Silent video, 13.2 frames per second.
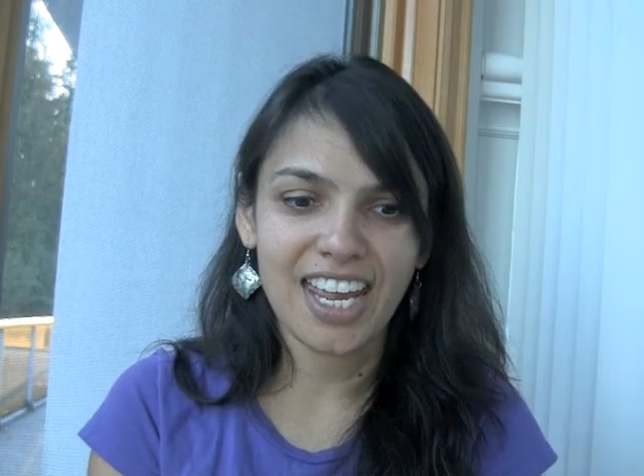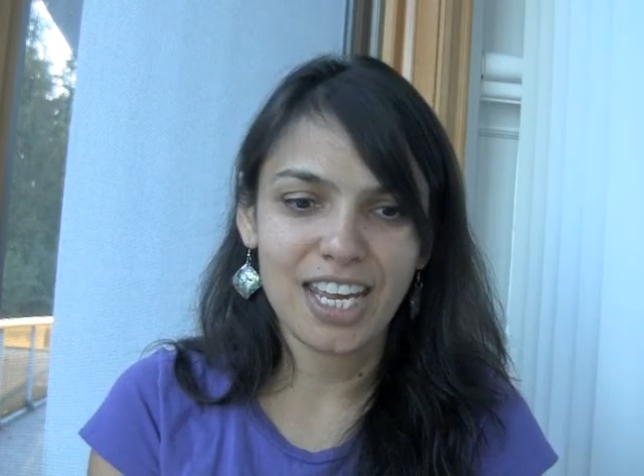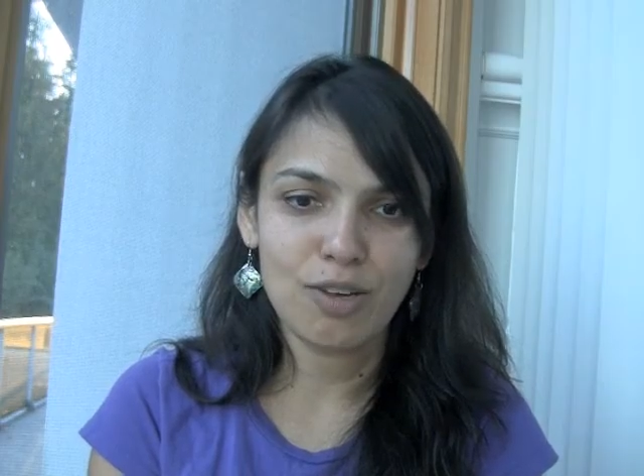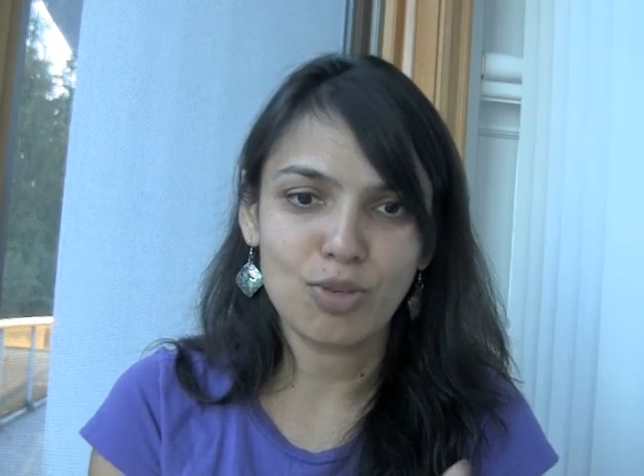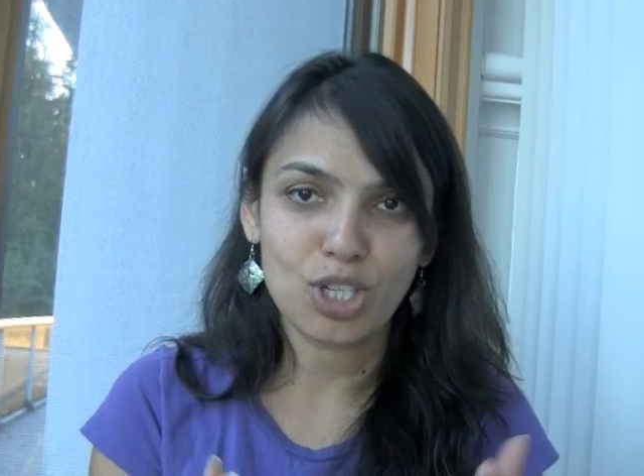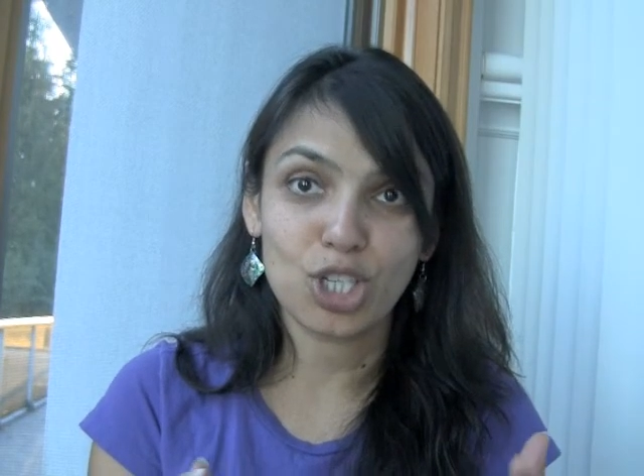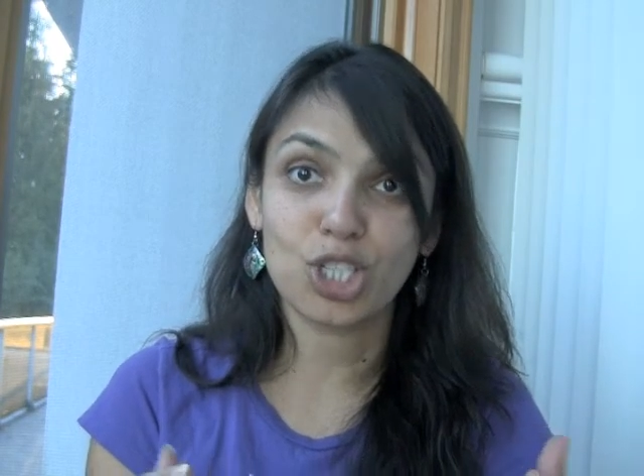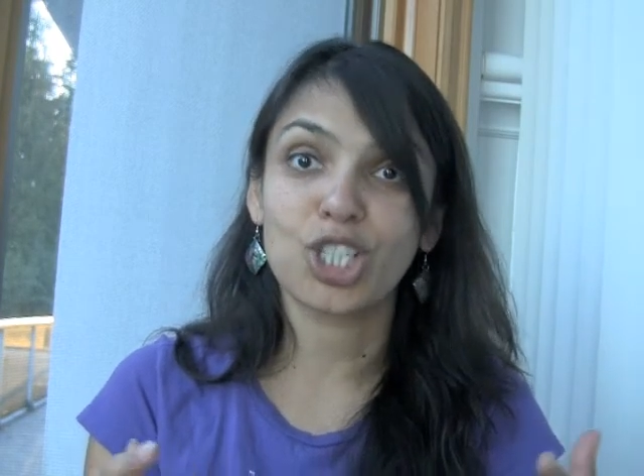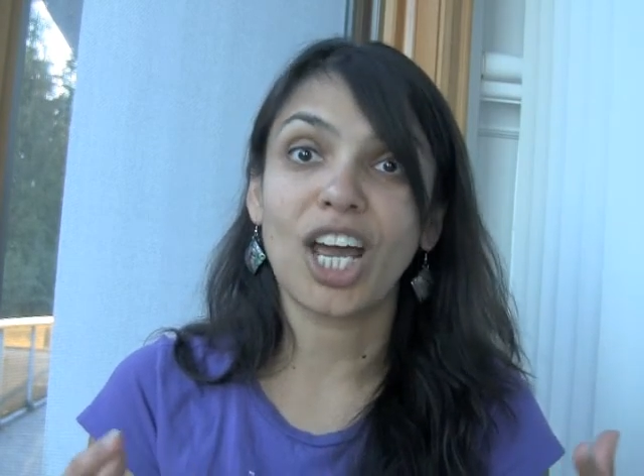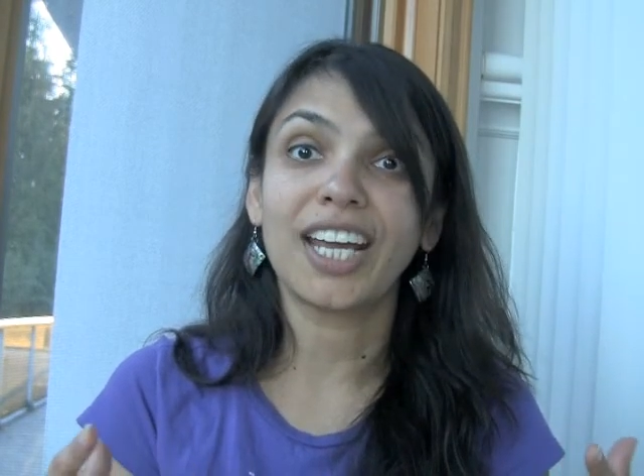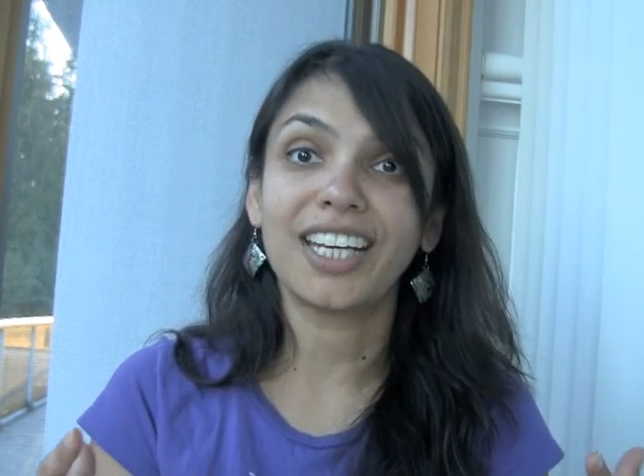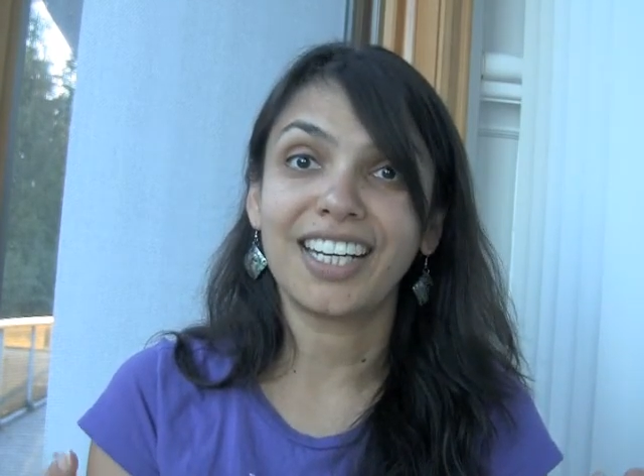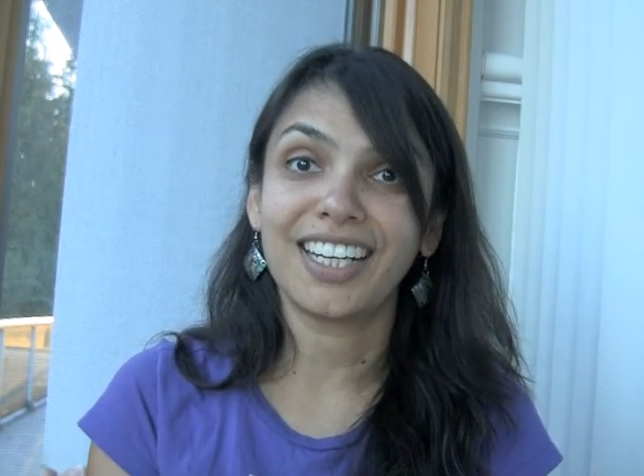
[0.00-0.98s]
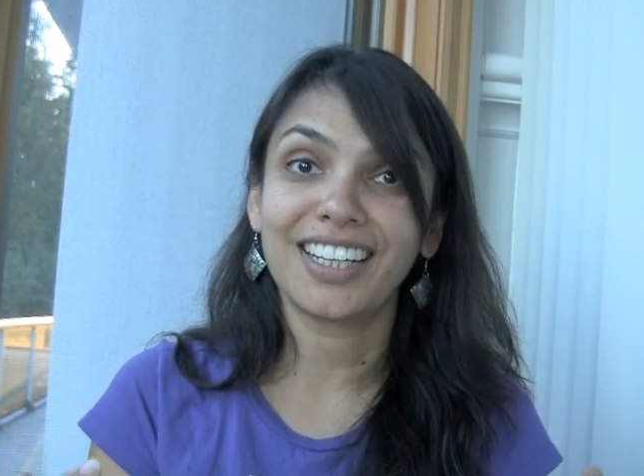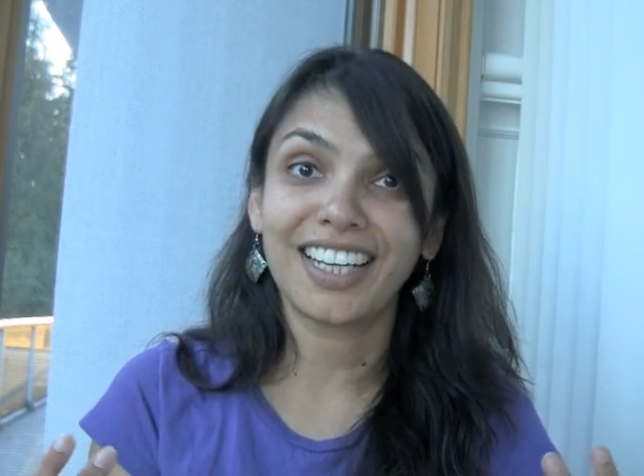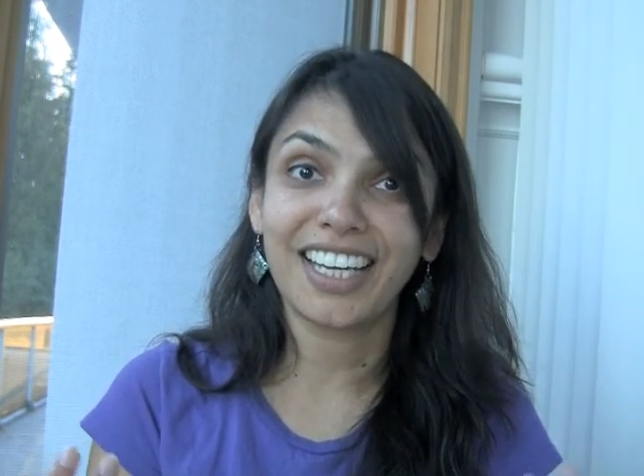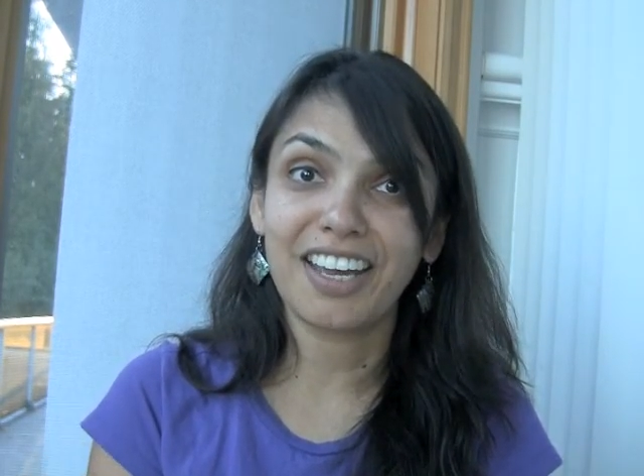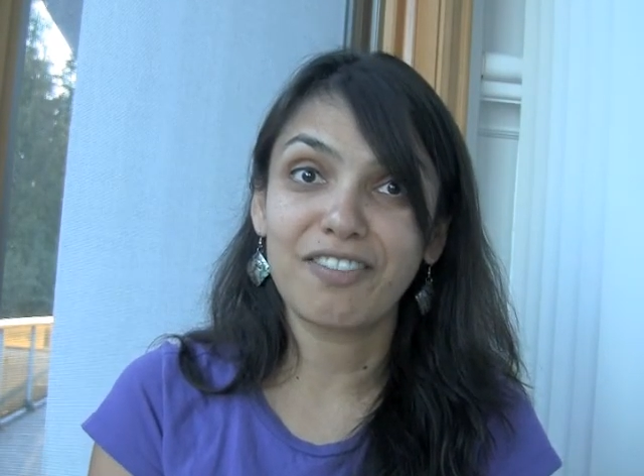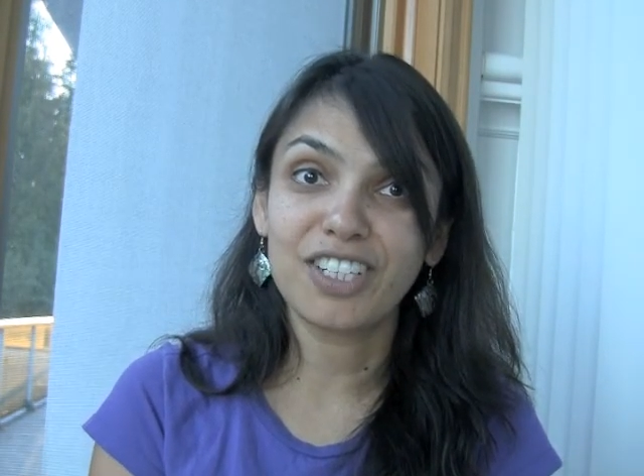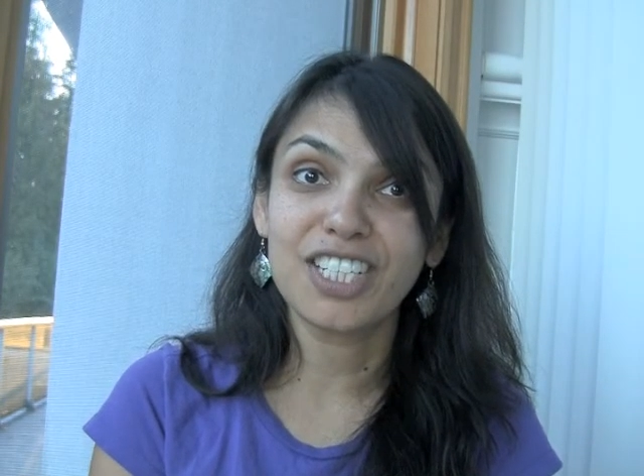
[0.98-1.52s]
he was shining.
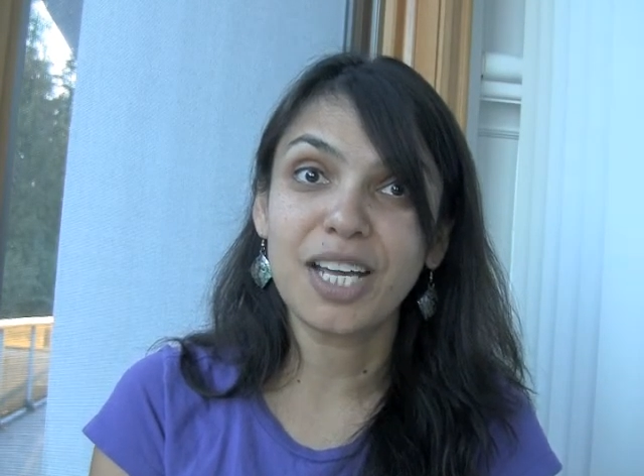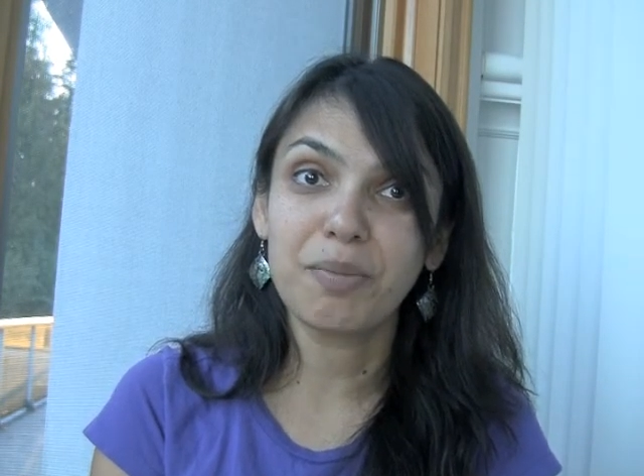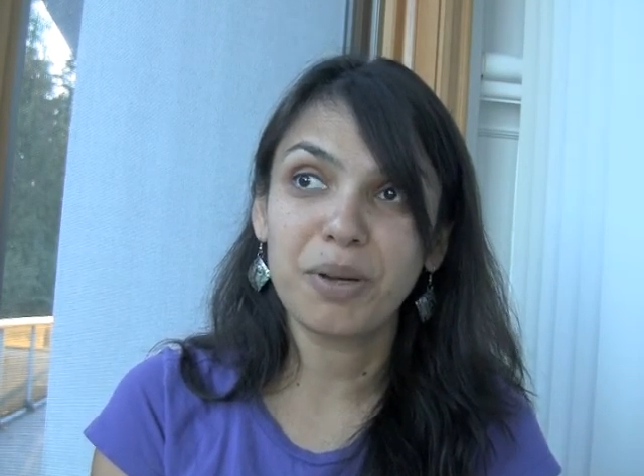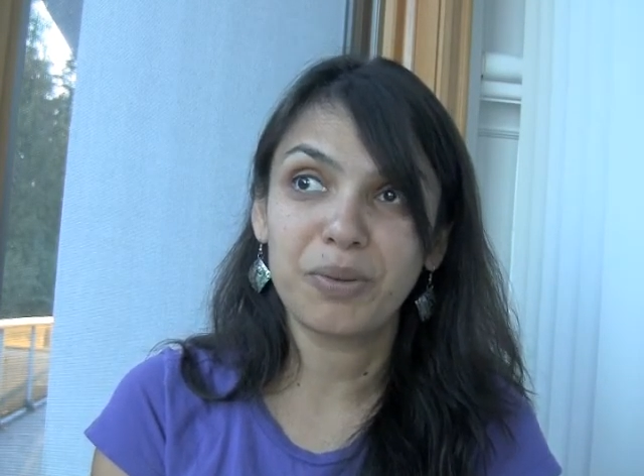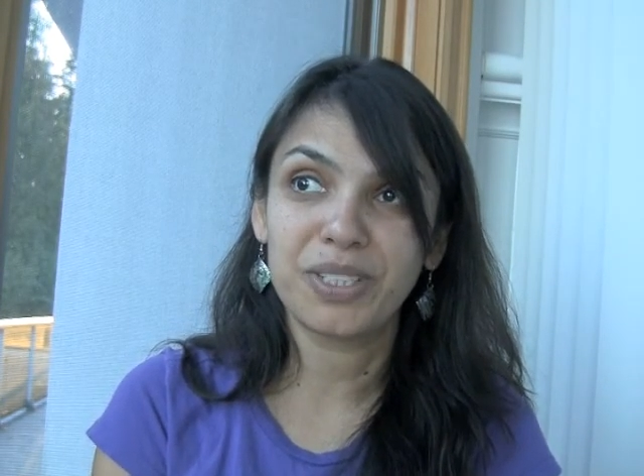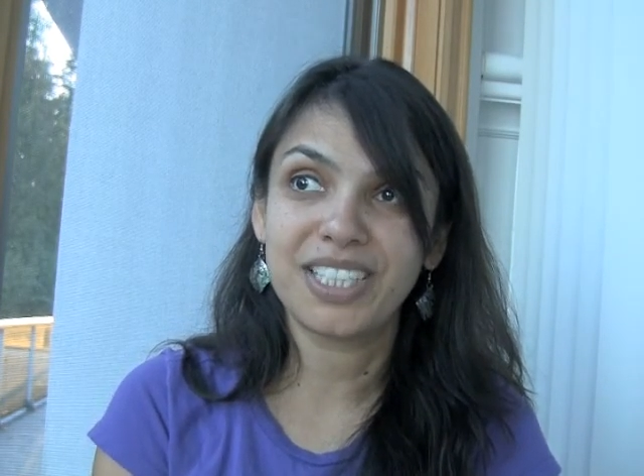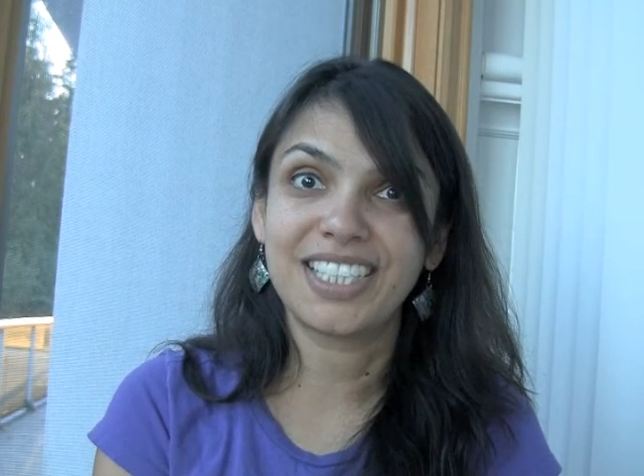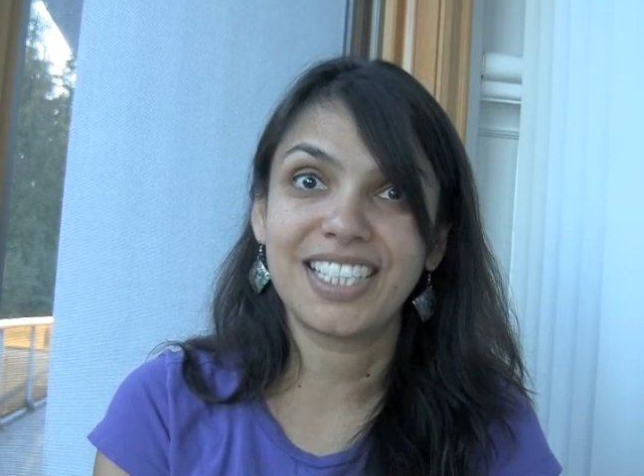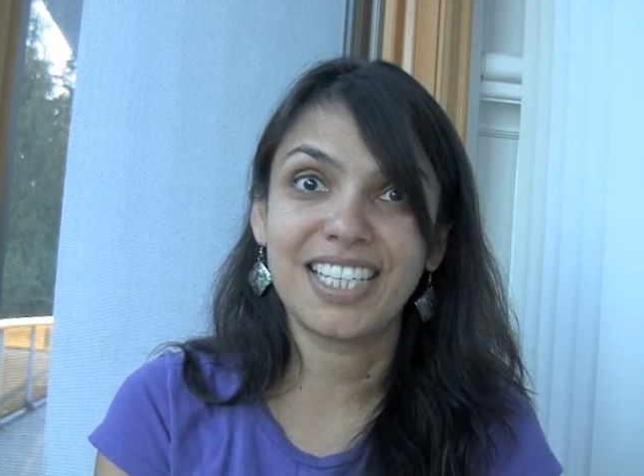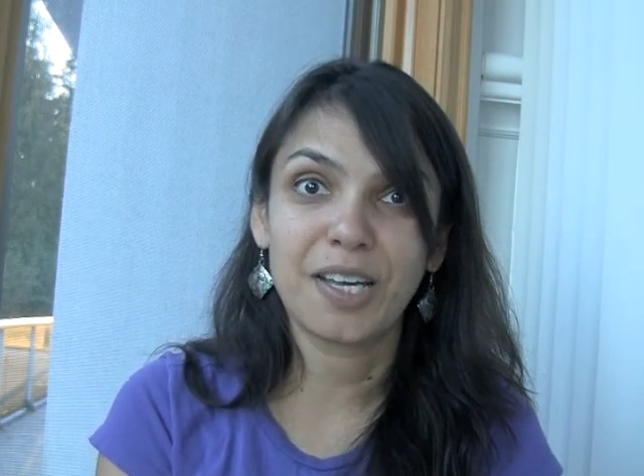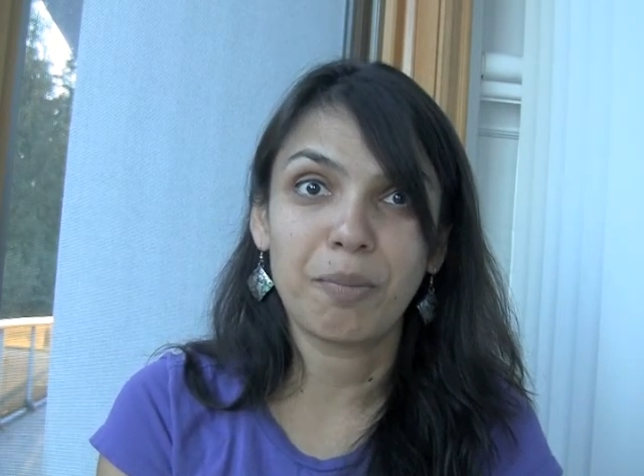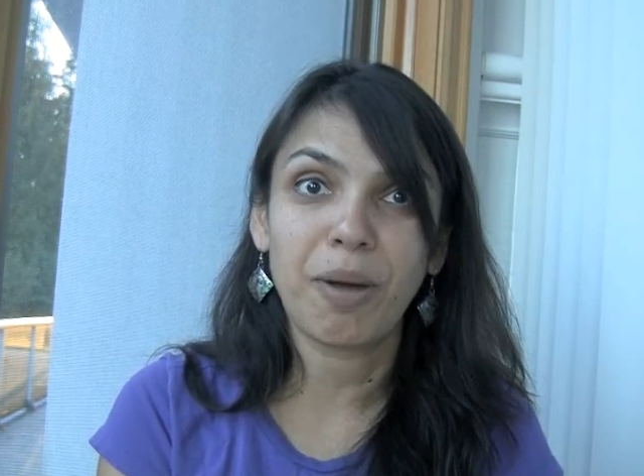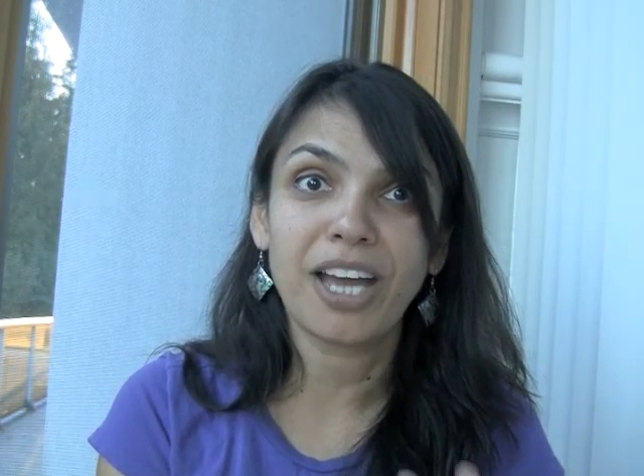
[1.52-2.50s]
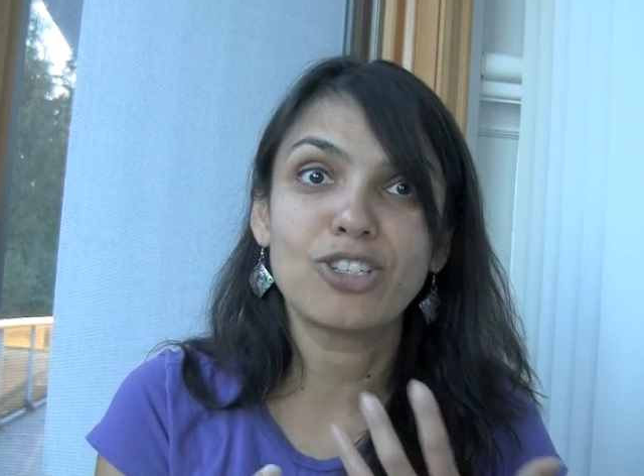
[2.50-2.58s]
Like every time I would see him,